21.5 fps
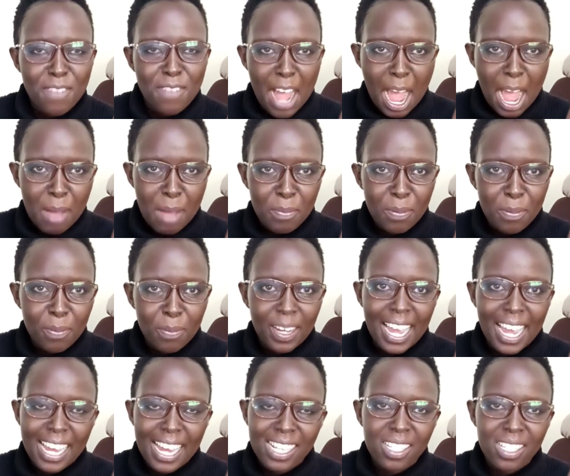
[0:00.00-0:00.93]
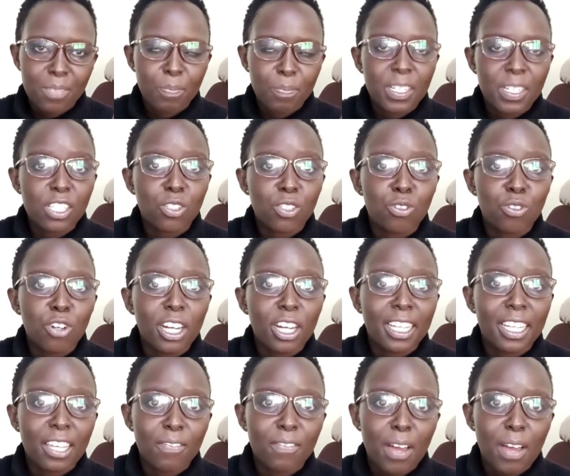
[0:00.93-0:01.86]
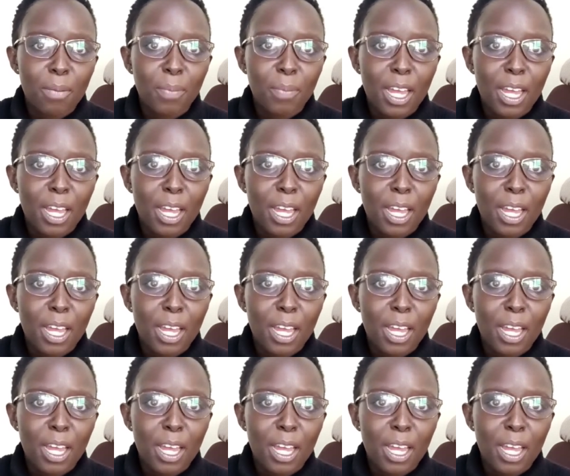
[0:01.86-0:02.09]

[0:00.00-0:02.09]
up, guys. Please do not give up.